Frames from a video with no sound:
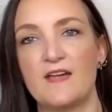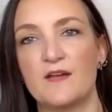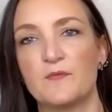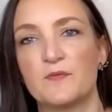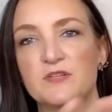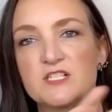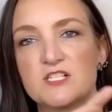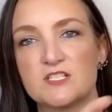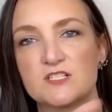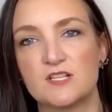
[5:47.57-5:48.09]
and
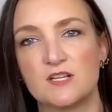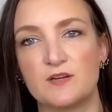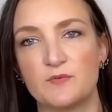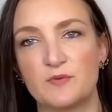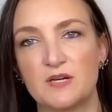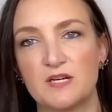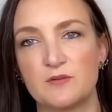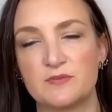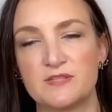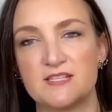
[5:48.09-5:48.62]
we're just gonna
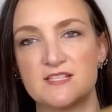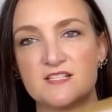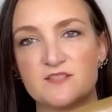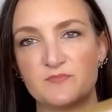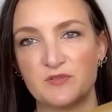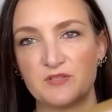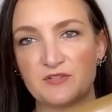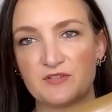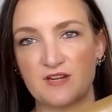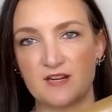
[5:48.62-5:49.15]
work with this
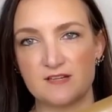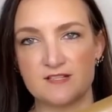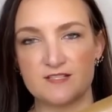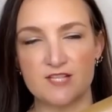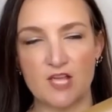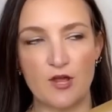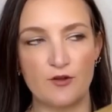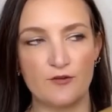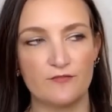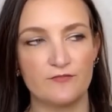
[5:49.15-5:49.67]
balloon on its
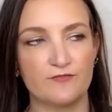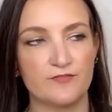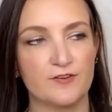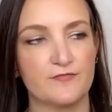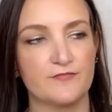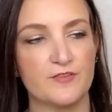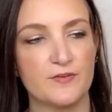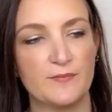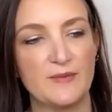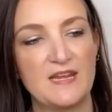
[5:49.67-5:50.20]
own for a
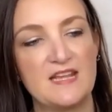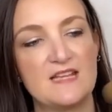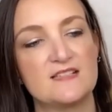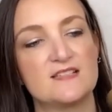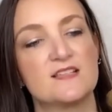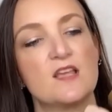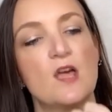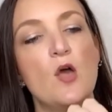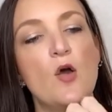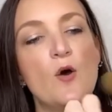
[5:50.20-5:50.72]
few
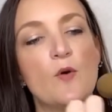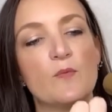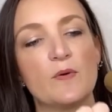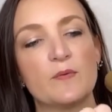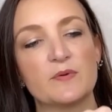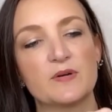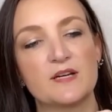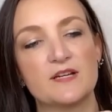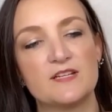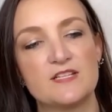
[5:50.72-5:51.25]
minutes. What
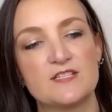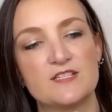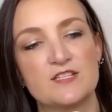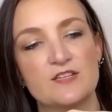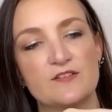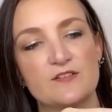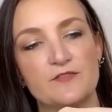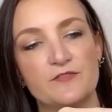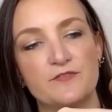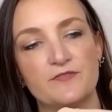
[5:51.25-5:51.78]
we're gonna
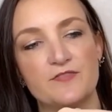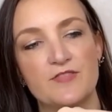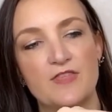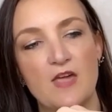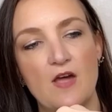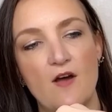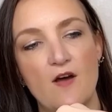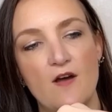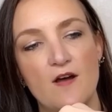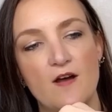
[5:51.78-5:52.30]
do for
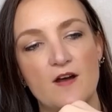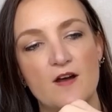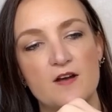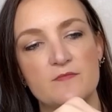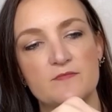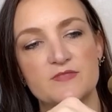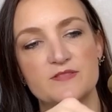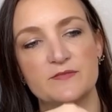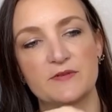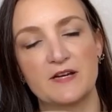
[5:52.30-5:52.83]
the
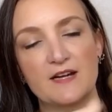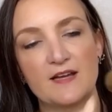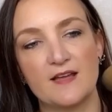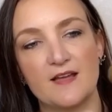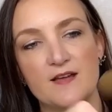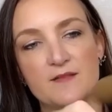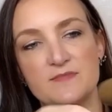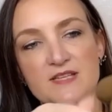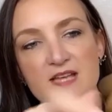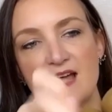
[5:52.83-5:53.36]
arms, we're gonna
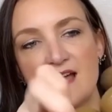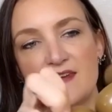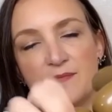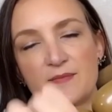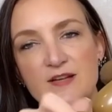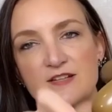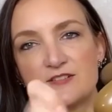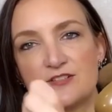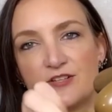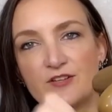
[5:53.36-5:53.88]
come down
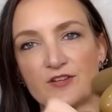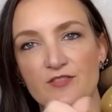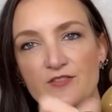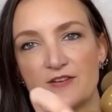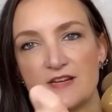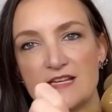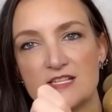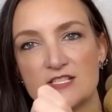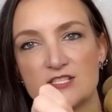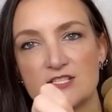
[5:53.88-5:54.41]
about two to
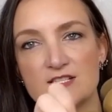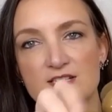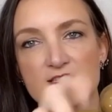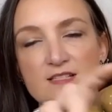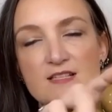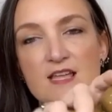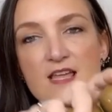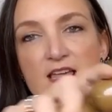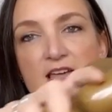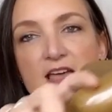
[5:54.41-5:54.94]
three
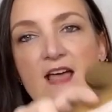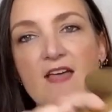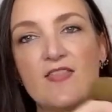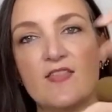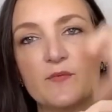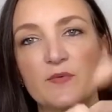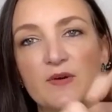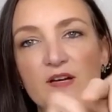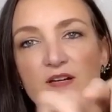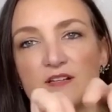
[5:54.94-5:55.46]
inches, and
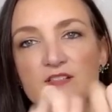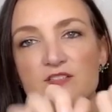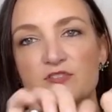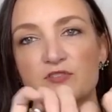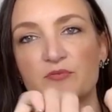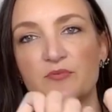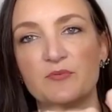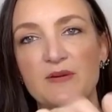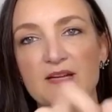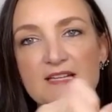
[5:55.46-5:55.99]
then we're gonna
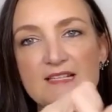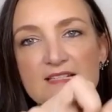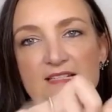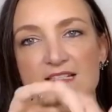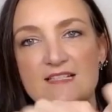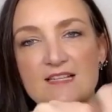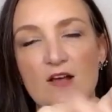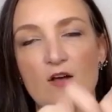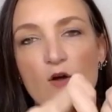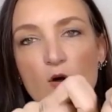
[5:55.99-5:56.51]

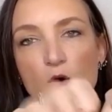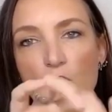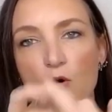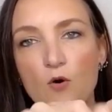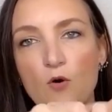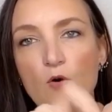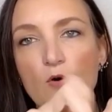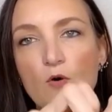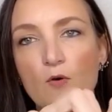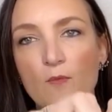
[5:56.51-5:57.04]
twist a
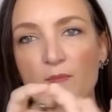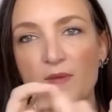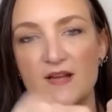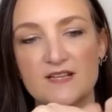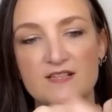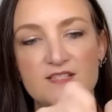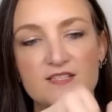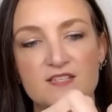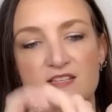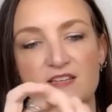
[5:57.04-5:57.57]
whole
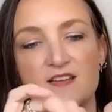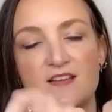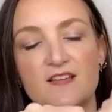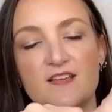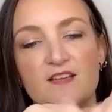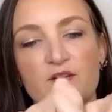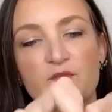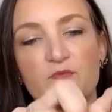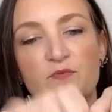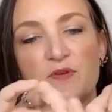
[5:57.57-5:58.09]
bunch.
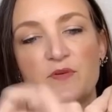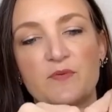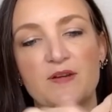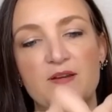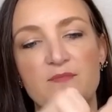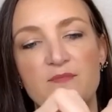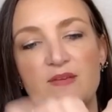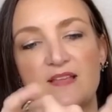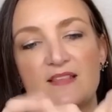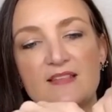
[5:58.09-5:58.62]
We
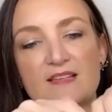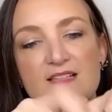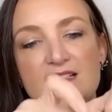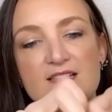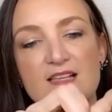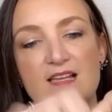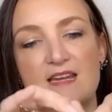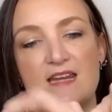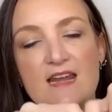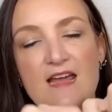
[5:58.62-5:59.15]
wanna make this
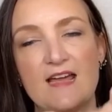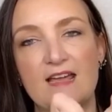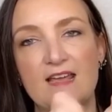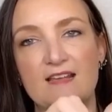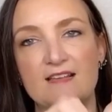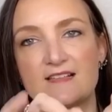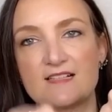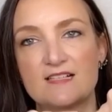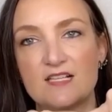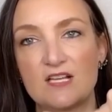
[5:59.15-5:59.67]
a
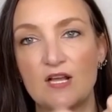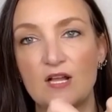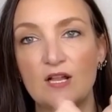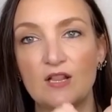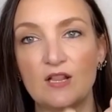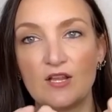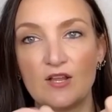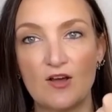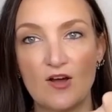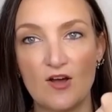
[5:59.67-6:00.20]
nice,
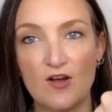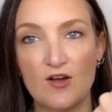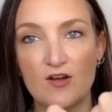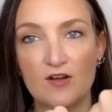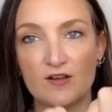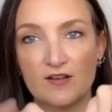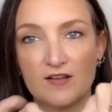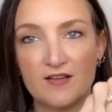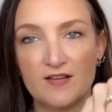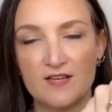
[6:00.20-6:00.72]

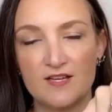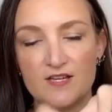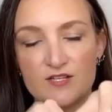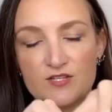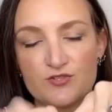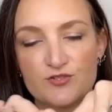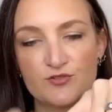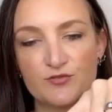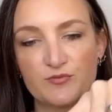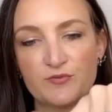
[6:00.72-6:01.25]
long,
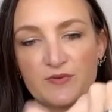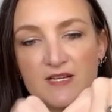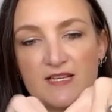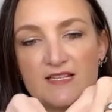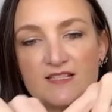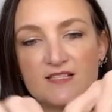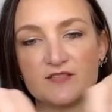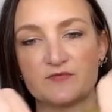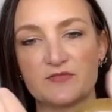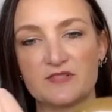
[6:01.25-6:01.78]

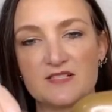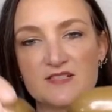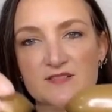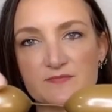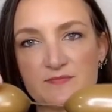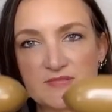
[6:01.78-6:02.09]
twist with some